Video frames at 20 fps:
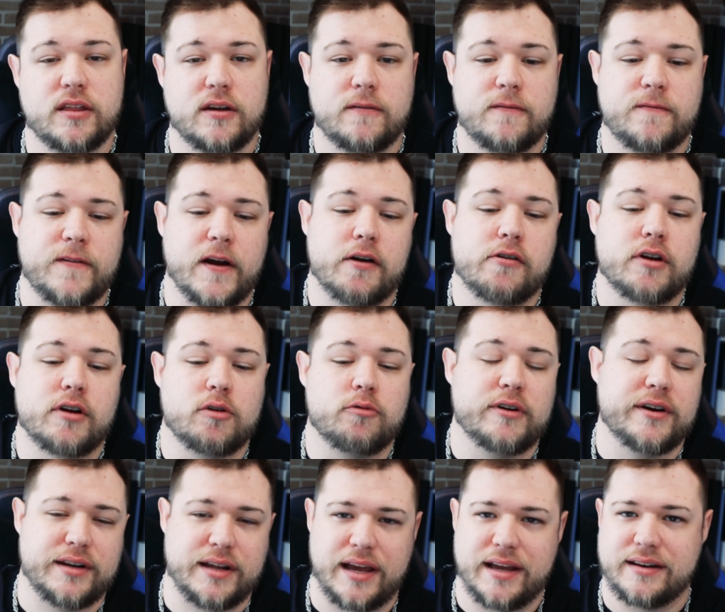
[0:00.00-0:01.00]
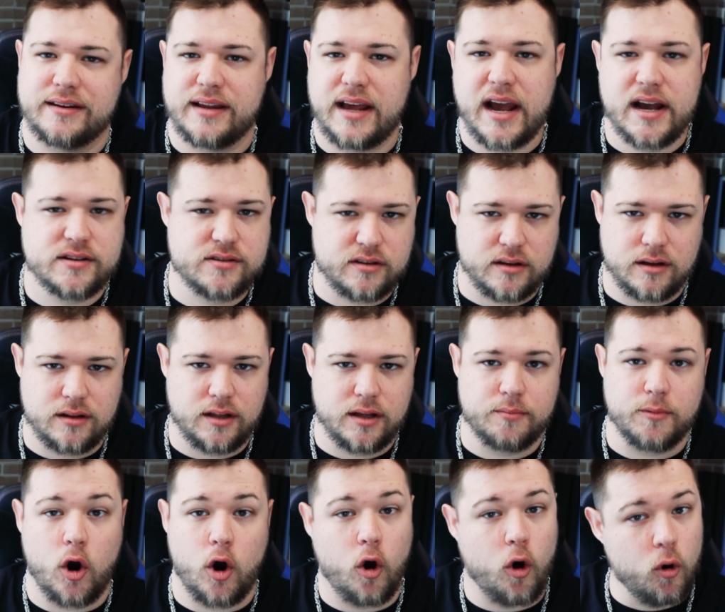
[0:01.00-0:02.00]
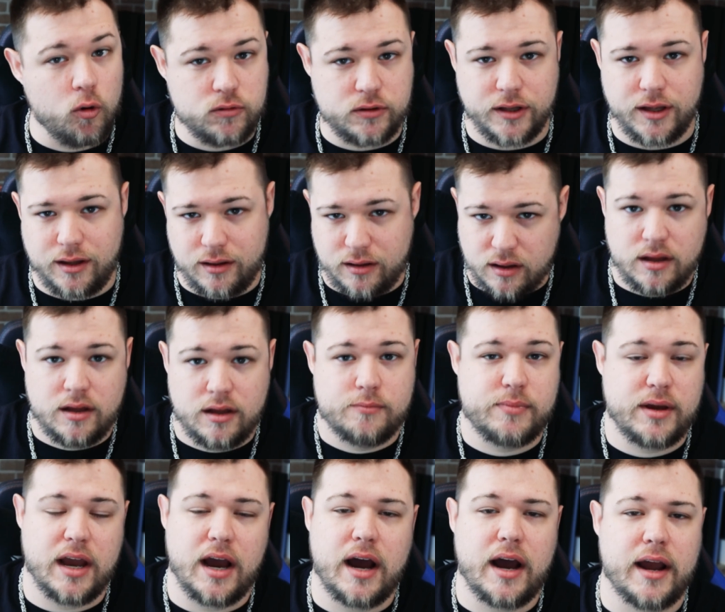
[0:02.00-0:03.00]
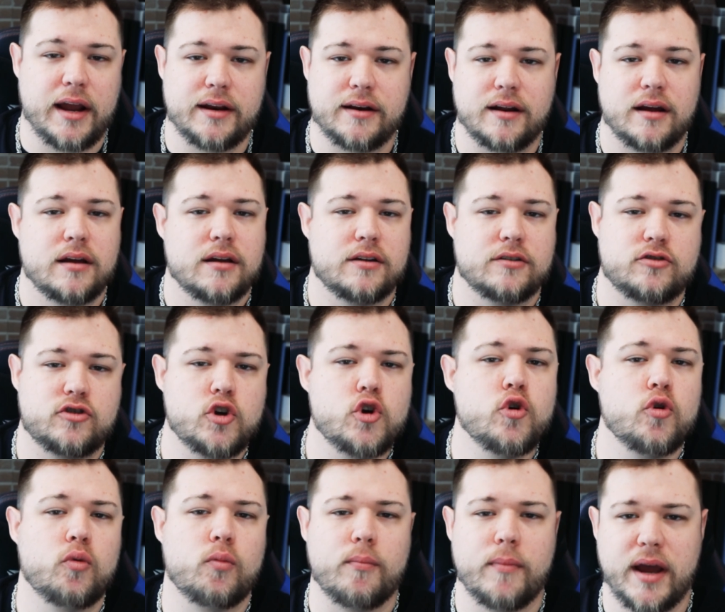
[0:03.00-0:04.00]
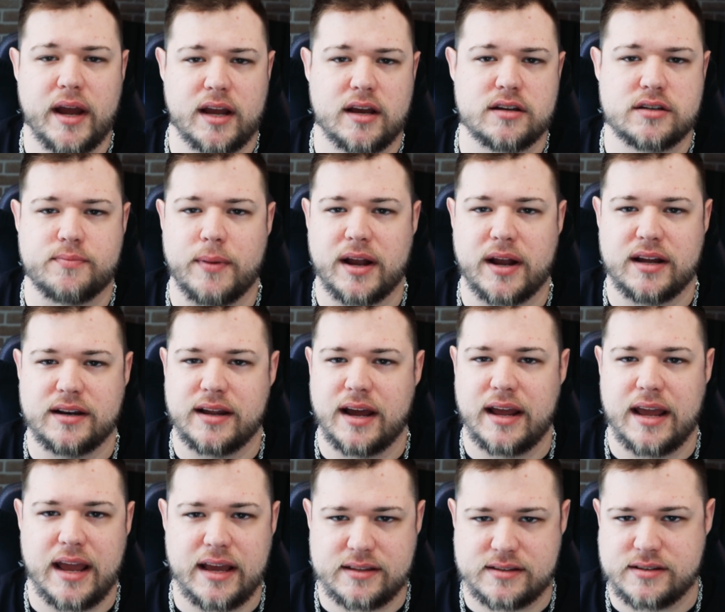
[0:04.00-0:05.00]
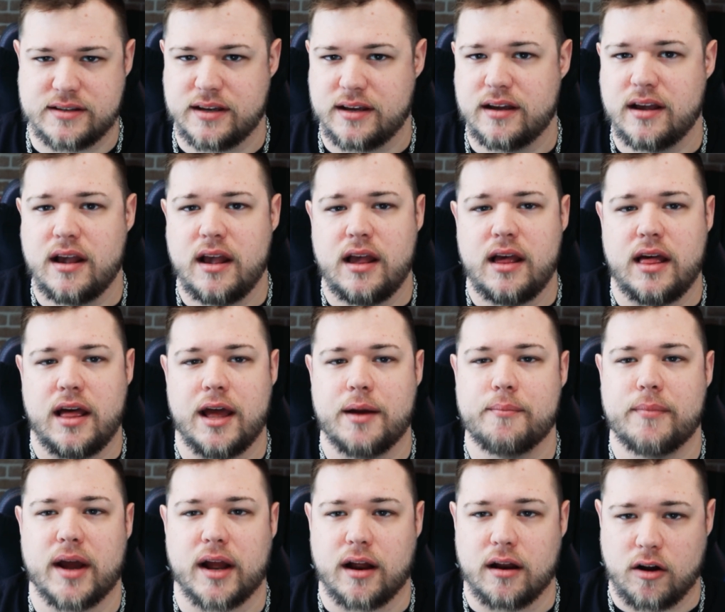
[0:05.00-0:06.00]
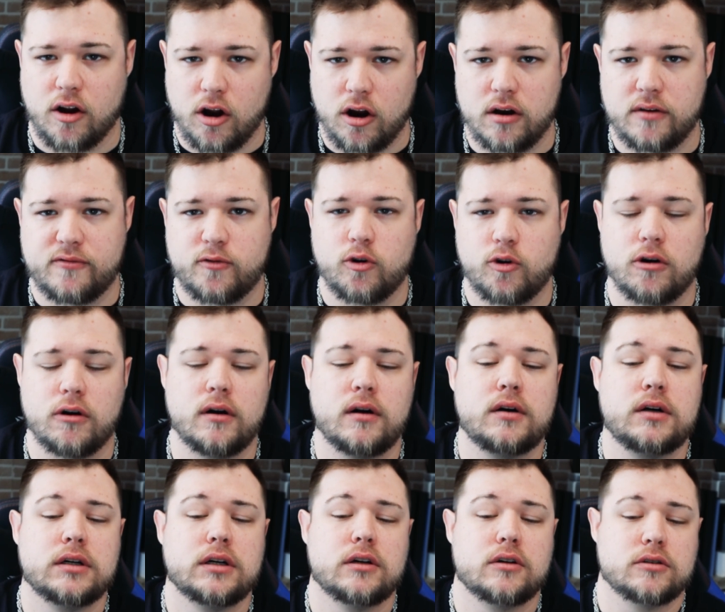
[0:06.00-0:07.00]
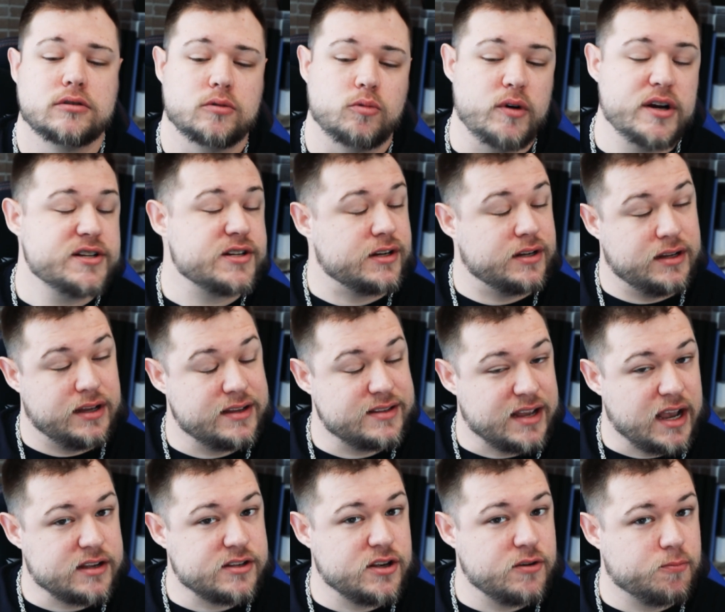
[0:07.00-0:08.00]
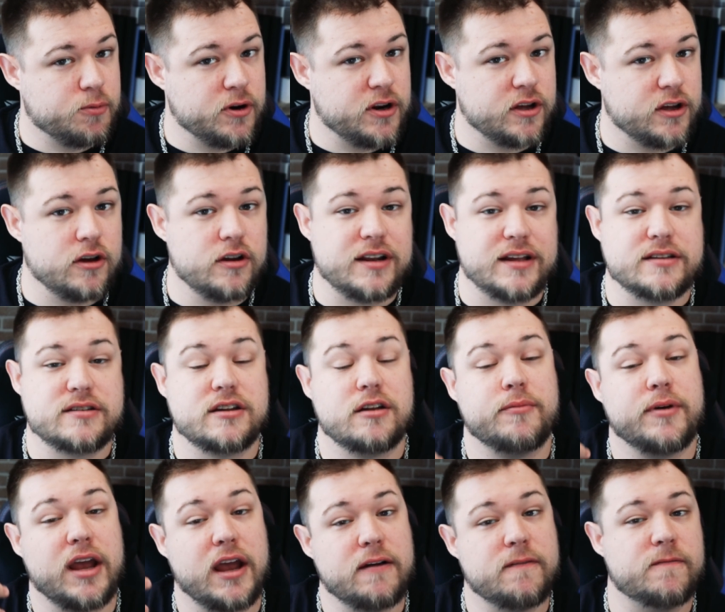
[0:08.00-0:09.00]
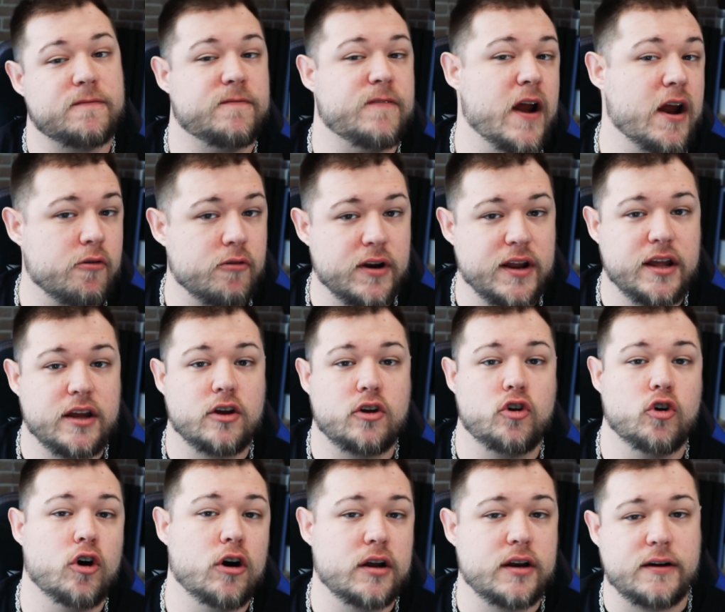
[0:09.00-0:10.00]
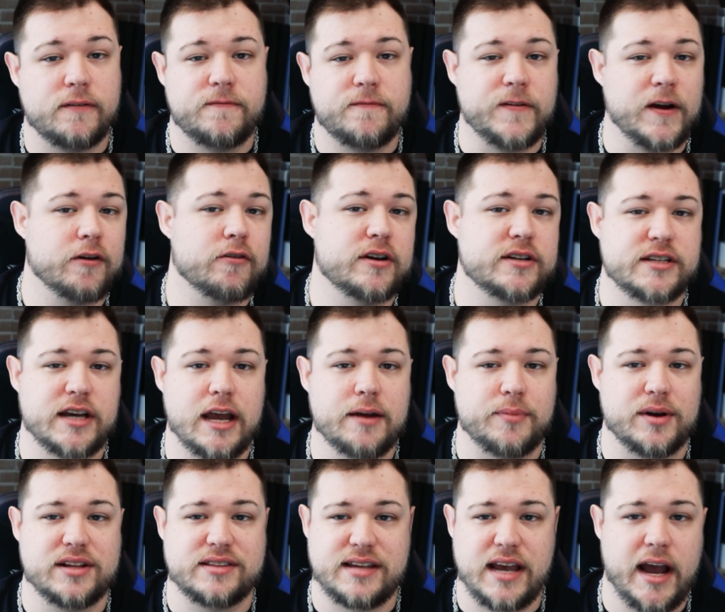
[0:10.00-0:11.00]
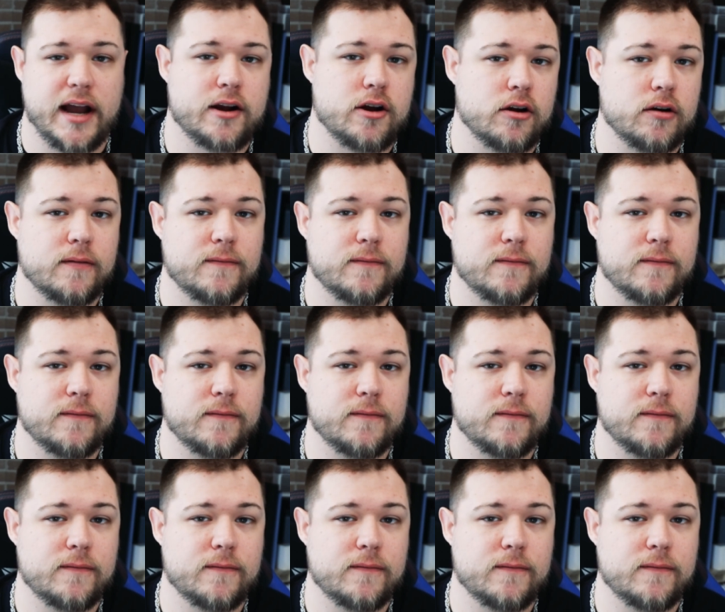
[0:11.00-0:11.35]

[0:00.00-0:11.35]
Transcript: Fairy Wind and Dazzling Gleam, only behind 2 Megas, Mega Diancie and Mega Gardevoir, which is actually pretty good. It's going to be a very good Fairy type attacker,